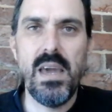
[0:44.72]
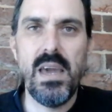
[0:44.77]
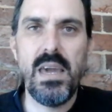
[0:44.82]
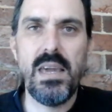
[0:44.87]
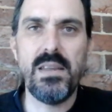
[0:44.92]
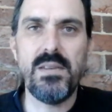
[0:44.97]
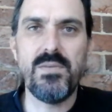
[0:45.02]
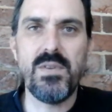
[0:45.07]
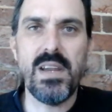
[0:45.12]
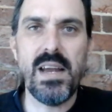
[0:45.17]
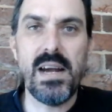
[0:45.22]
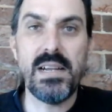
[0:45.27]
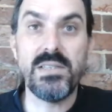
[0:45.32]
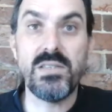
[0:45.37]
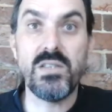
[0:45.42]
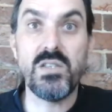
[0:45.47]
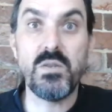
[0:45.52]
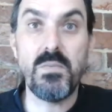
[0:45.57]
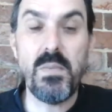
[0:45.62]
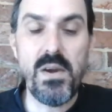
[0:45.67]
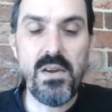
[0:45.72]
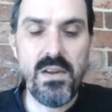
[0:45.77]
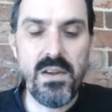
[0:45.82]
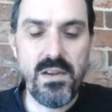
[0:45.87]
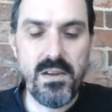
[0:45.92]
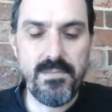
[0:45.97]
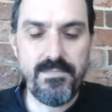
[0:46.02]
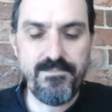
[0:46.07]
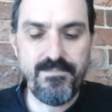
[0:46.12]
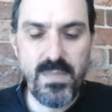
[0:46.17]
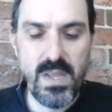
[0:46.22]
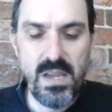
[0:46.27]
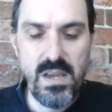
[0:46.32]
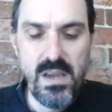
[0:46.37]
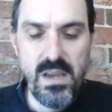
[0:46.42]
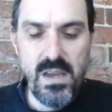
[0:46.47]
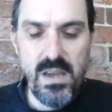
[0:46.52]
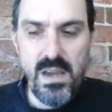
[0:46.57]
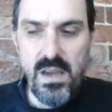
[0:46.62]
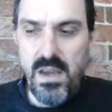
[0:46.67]
in regards to smoking it.
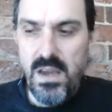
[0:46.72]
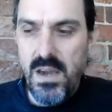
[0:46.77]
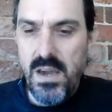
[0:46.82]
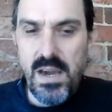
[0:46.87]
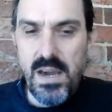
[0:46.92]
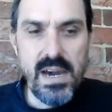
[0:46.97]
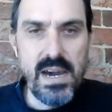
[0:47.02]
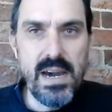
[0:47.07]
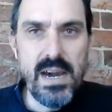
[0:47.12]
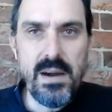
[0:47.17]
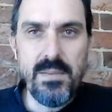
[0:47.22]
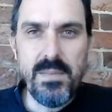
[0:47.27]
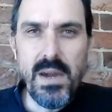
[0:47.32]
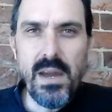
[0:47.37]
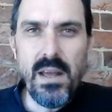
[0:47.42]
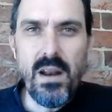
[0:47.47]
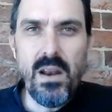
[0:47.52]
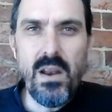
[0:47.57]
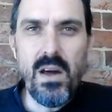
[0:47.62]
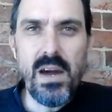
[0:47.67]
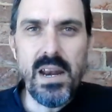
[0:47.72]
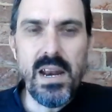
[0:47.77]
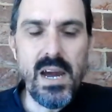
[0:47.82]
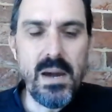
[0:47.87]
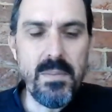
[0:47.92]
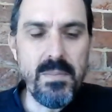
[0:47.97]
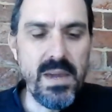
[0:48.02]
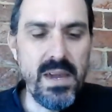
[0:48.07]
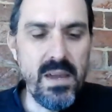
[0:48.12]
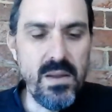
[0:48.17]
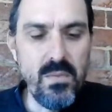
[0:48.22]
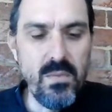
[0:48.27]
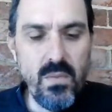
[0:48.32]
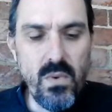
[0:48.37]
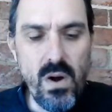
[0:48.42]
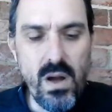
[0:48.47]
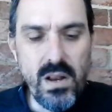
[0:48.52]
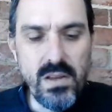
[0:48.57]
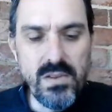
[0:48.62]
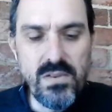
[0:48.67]
I'm going to light it up, and
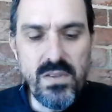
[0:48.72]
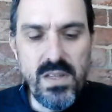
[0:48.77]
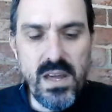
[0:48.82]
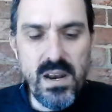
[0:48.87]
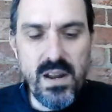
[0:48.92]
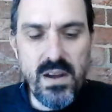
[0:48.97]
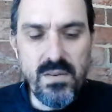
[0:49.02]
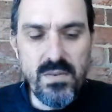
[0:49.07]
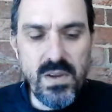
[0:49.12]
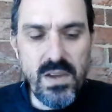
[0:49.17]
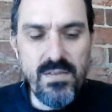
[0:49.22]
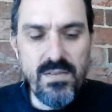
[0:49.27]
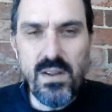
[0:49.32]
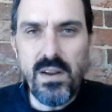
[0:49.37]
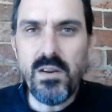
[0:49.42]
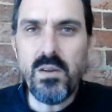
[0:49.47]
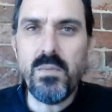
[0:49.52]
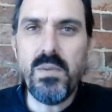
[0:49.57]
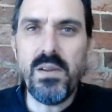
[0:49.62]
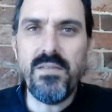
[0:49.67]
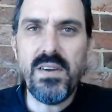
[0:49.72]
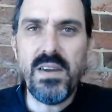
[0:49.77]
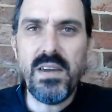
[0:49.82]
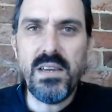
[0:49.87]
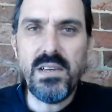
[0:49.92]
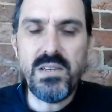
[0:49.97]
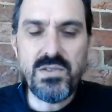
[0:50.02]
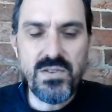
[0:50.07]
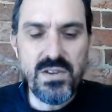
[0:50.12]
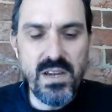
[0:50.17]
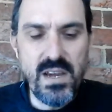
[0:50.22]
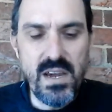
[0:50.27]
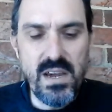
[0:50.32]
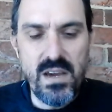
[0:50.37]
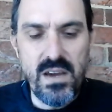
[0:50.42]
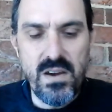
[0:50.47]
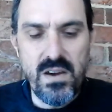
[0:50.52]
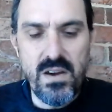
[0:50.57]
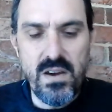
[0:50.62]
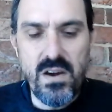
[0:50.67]
while I do that, I'll give you a little bit of a history
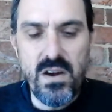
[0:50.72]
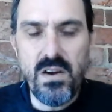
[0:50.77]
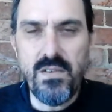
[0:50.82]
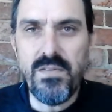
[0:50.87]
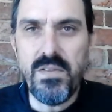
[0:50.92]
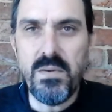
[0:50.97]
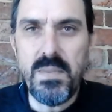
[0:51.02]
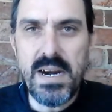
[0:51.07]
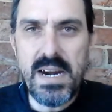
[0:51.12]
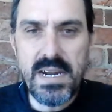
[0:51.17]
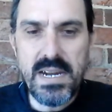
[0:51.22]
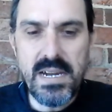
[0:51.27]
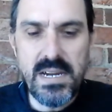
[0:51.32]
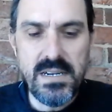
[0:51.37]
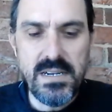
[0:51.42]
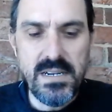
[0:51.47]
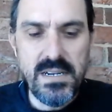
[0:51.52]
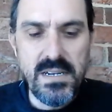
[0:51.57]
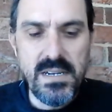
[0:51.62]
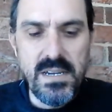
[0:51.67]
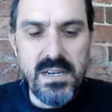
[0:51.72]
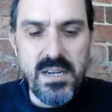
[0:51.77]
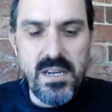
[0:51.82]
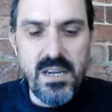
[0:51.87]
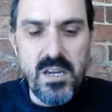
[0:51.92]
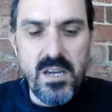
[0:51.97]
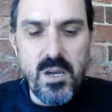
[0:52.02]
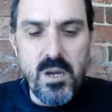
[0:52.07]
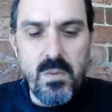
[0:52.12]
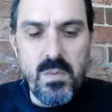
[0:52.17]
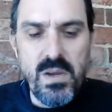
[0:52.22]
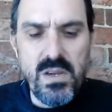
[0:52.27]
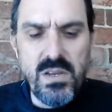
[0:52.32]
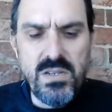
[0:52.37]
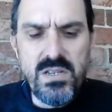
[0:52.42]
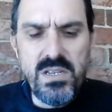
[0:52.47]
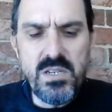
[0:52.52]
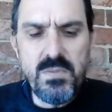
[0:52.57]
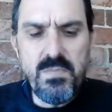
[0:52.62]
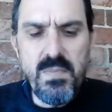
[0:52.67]
of the marker.
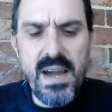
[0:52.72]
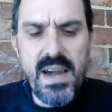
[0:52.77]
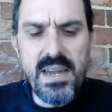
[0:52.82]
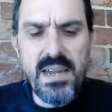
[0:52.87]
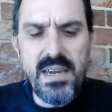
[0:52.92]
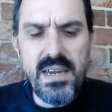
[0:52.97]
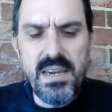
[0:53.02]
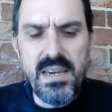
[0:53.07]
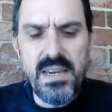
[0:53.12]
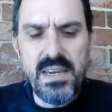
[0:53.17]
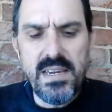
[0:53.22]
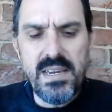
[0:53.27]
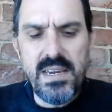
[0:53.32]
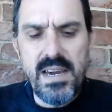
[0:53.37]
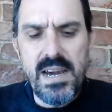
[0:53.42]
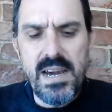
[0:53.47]
Because this marker,